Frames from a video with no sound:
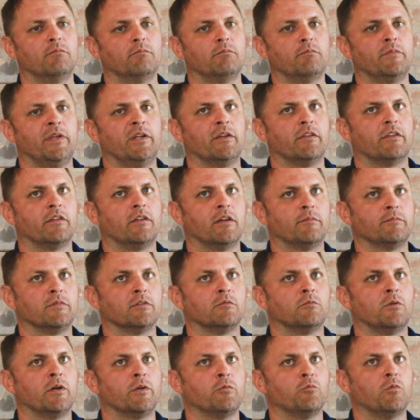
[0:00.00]
The number
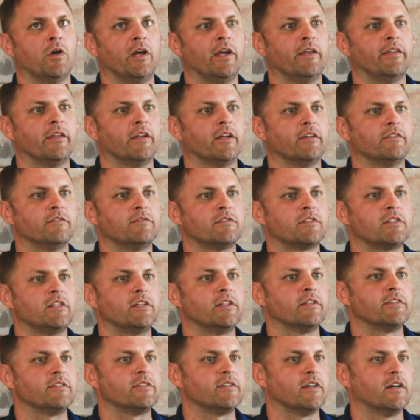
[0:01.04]
one way that I've seen
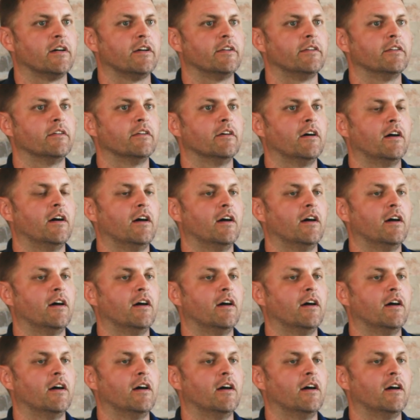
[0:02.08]
it done